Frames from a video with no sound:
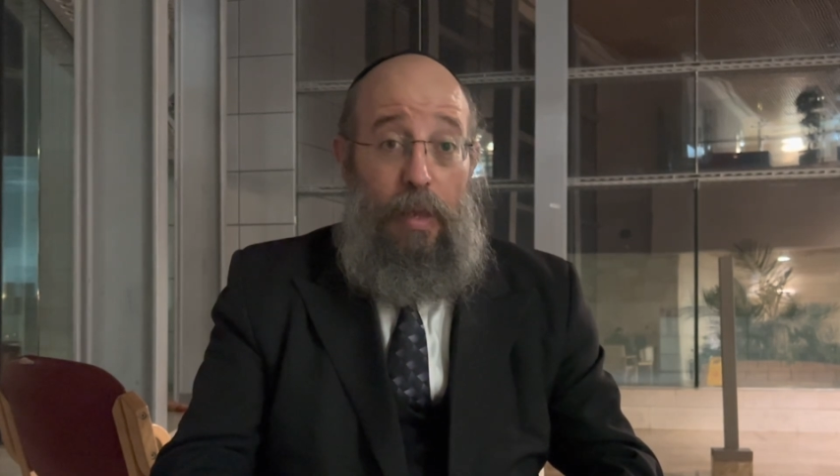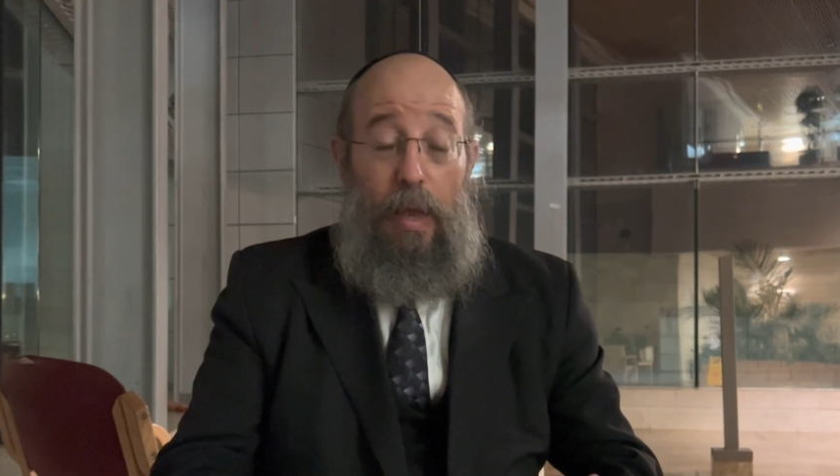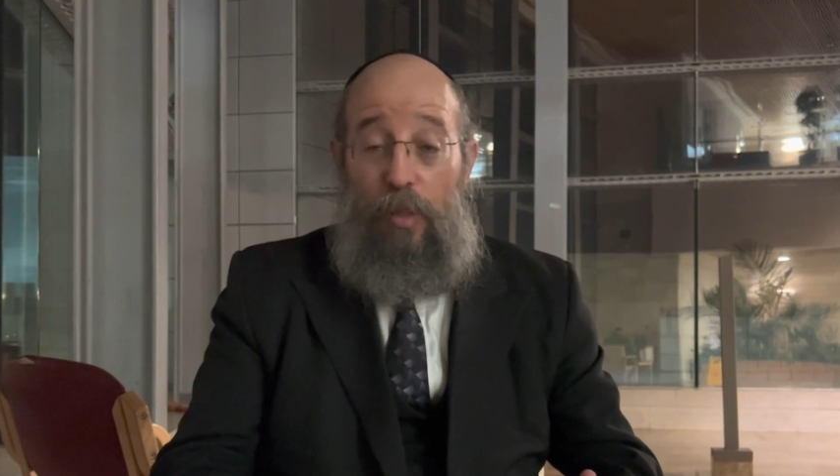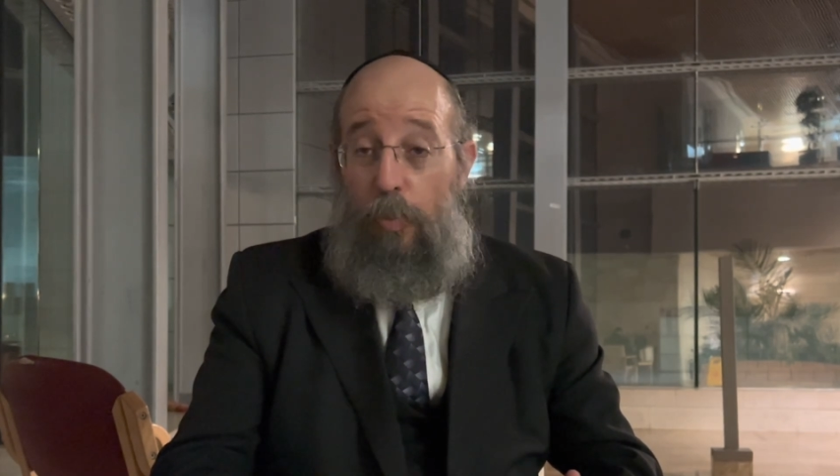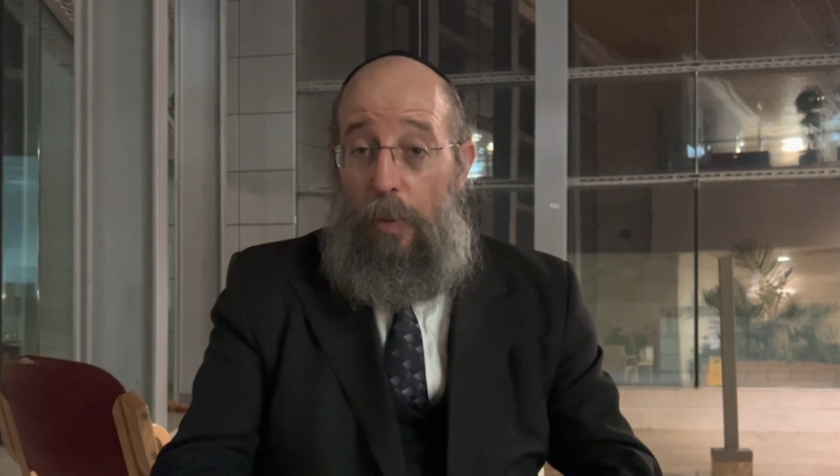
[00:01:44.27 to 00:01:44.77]

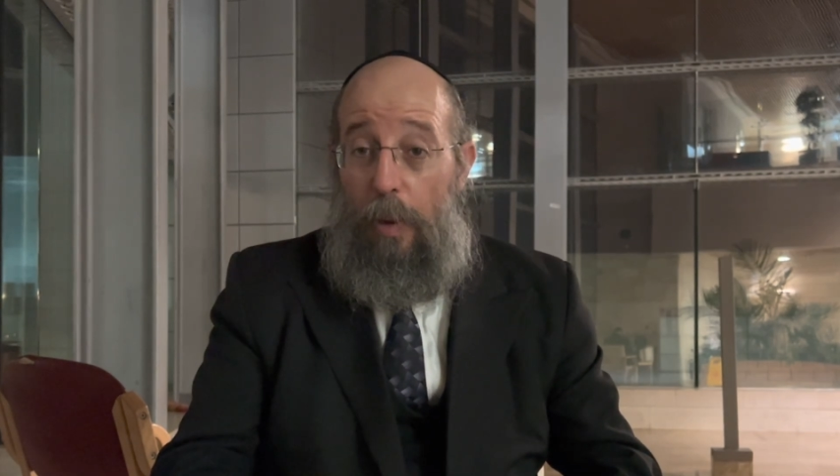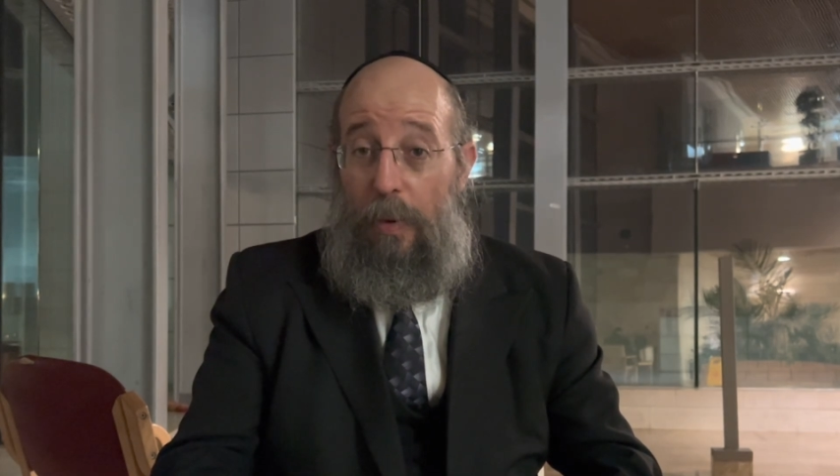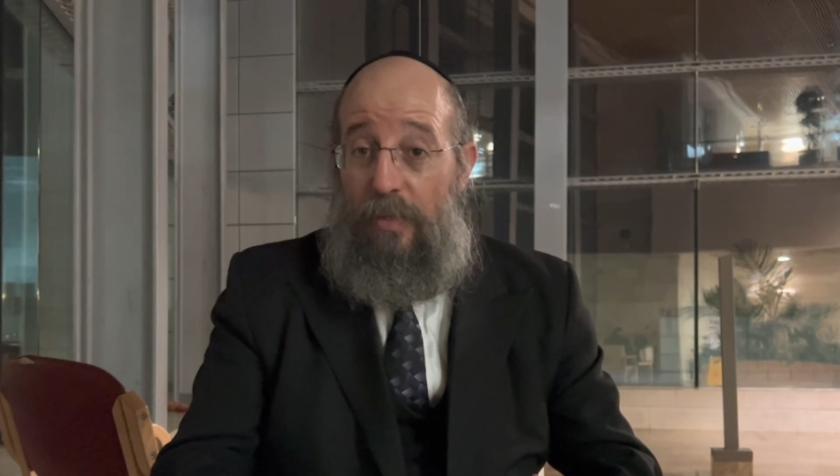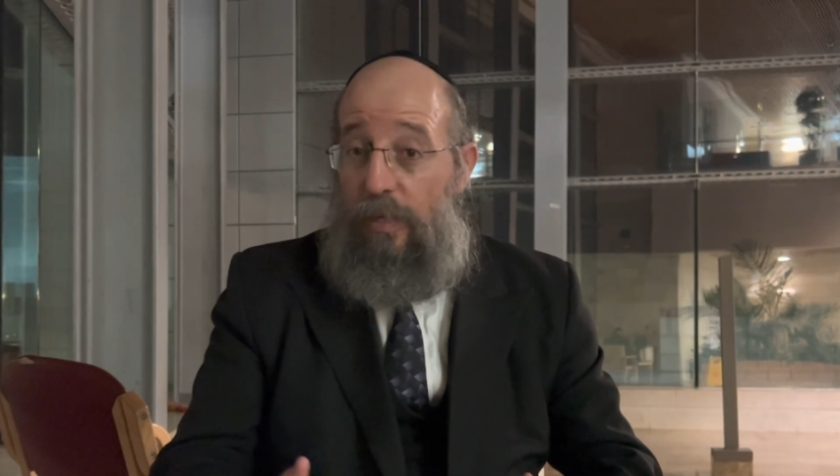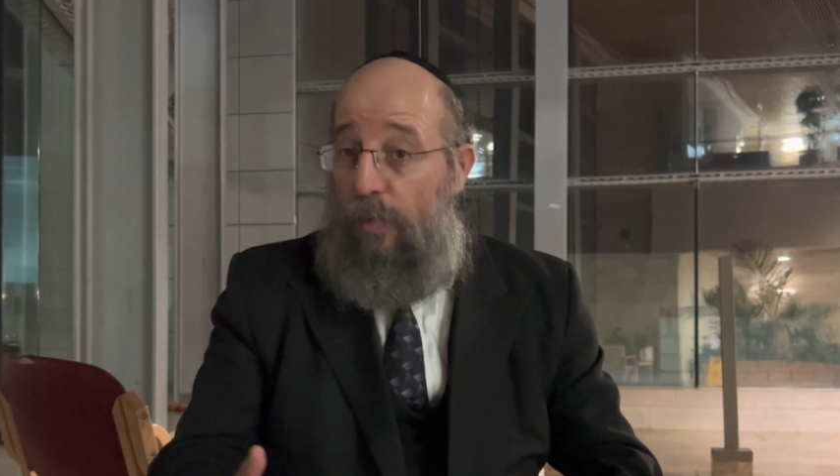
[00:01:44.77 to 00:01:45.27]
and to be by
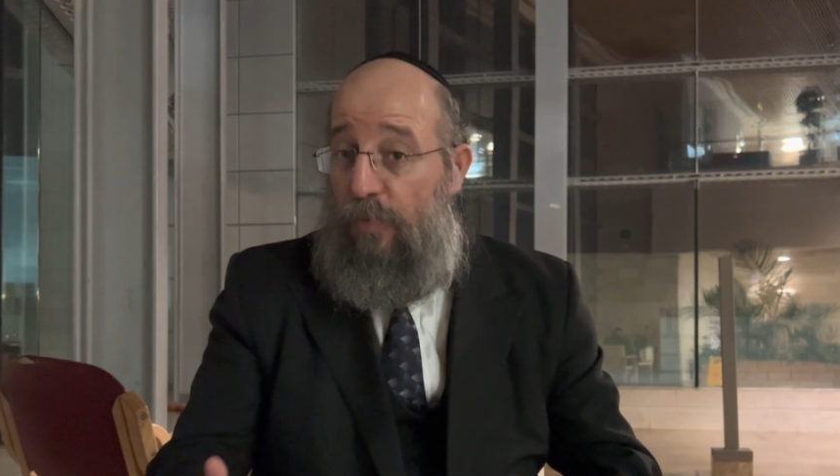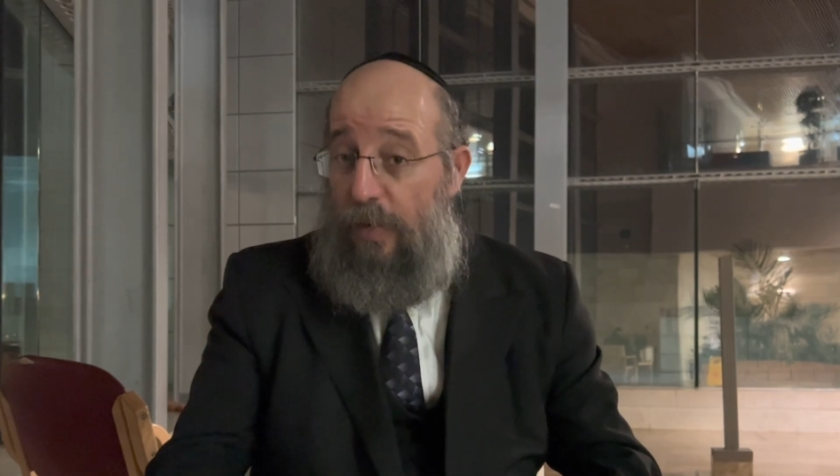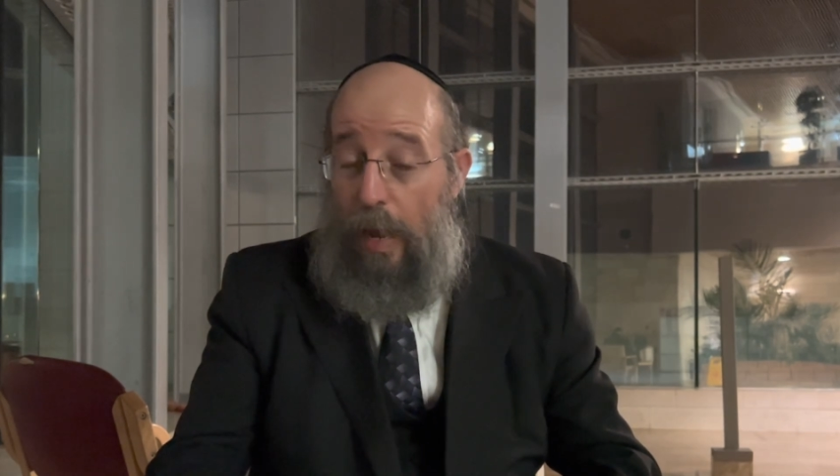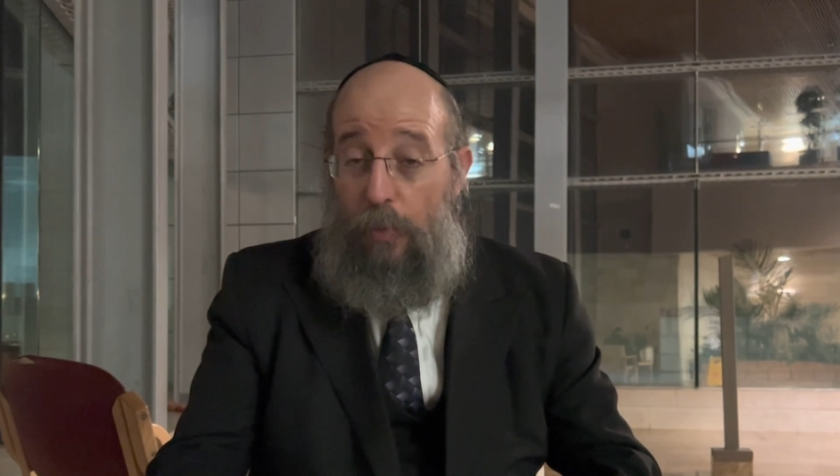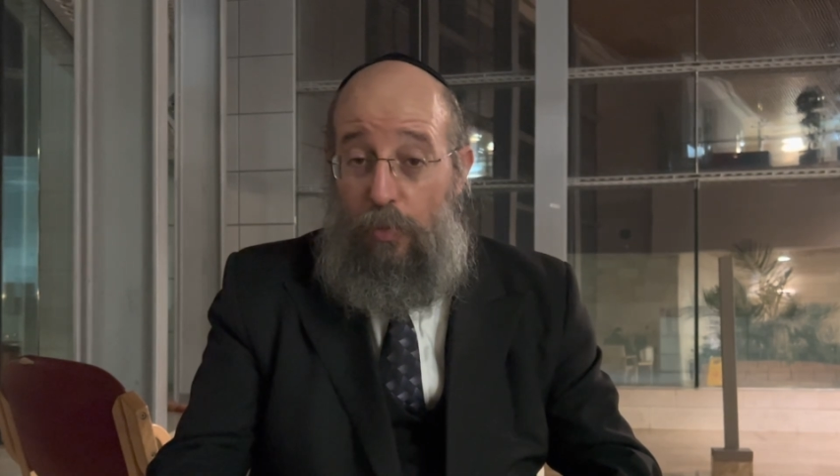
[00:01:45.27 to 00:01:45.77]
myself and
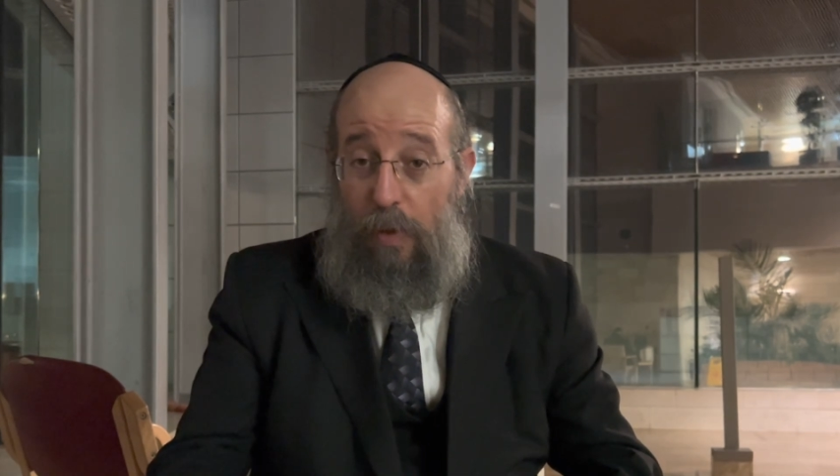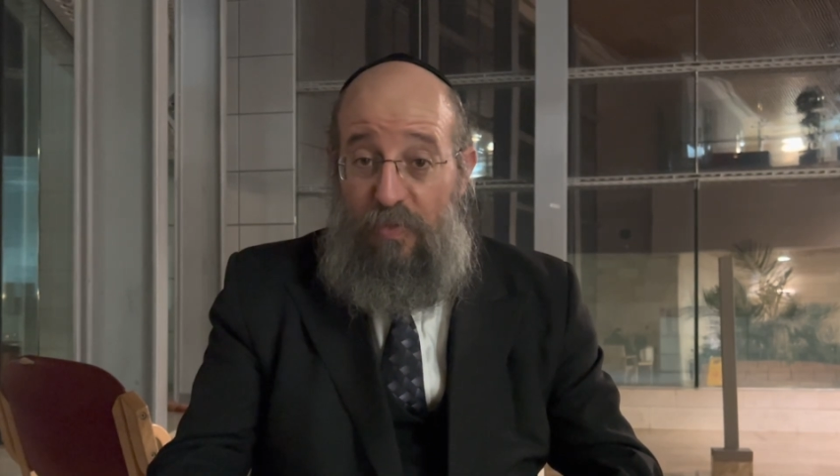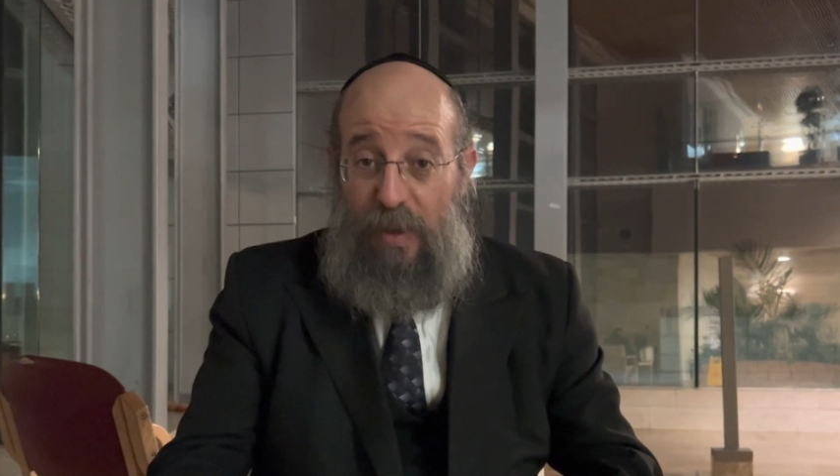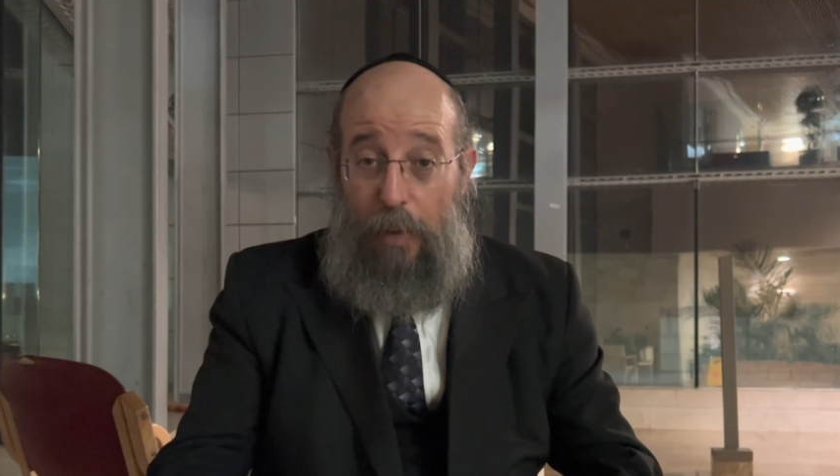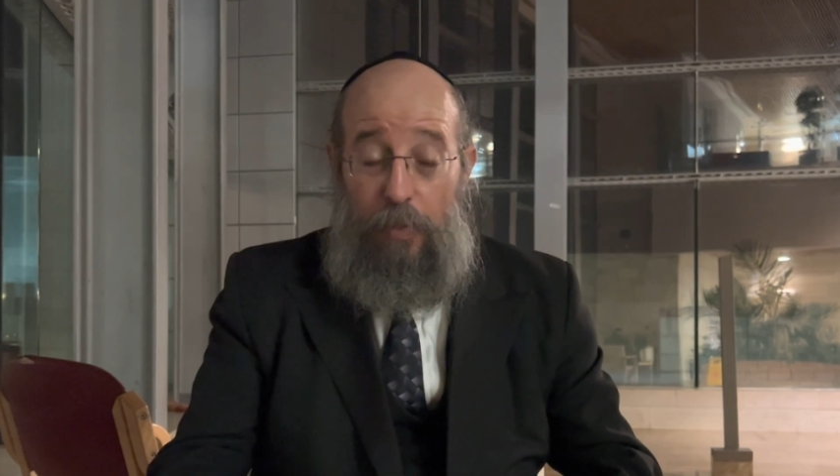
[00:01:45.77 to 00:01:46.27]
not with my
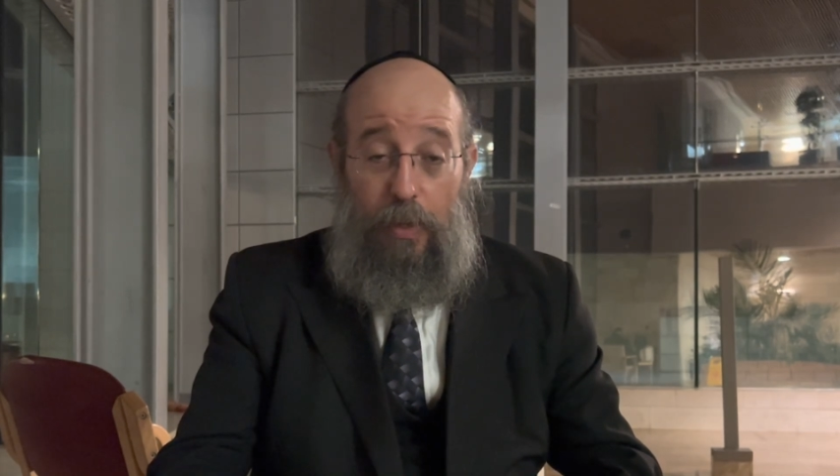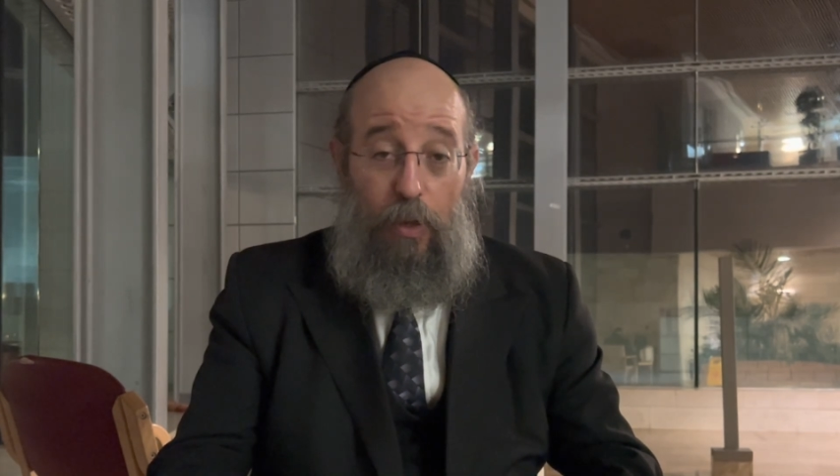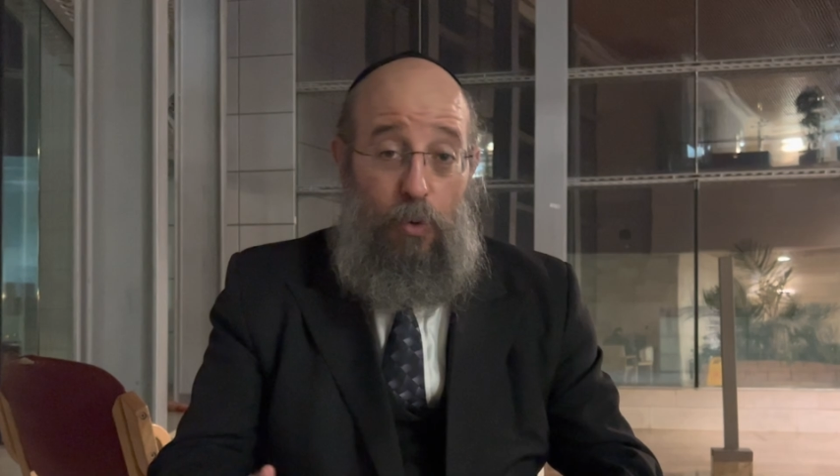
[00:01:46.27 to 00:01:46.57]
family